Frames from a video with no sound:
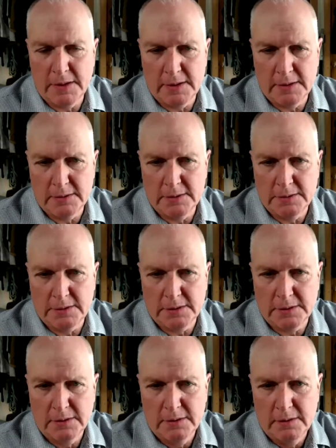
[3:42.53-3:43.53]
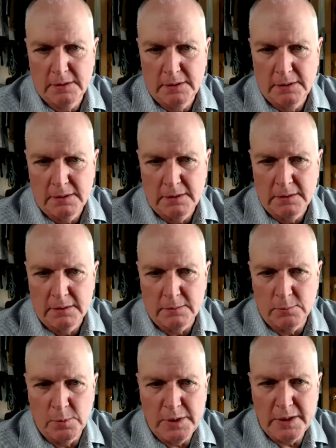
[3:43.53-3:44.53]
those
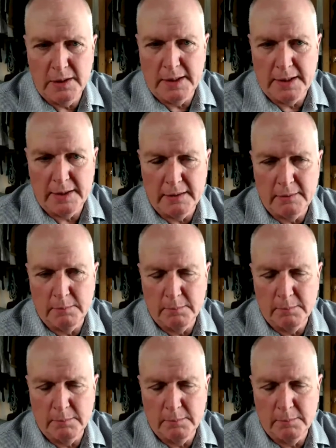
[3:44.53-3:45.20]
really